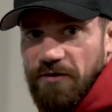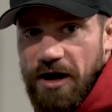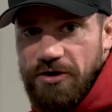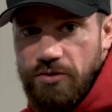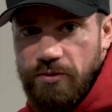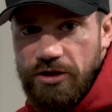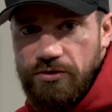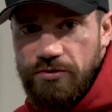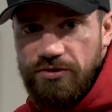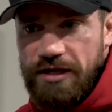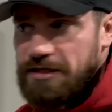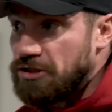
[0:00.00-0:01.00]
for how you wanna do
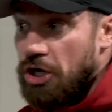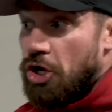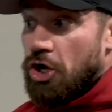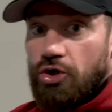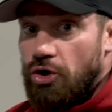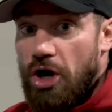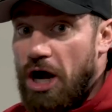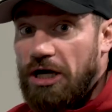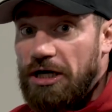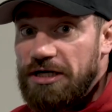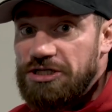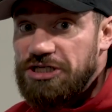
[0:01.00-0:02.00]
things, you're not
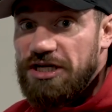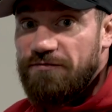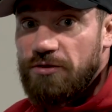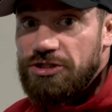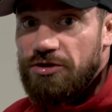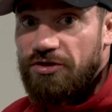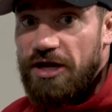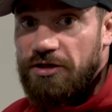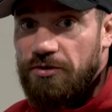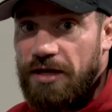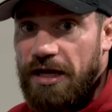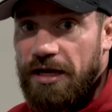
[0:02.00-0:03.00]
gonna achieve what you
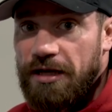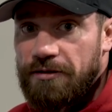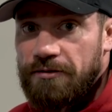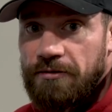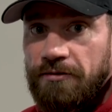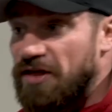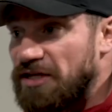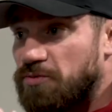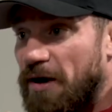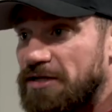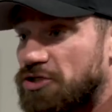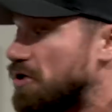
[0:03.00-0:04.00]
think you can. That's
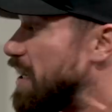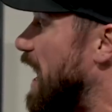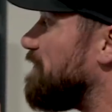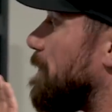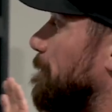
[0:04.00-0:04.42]
why it's good to have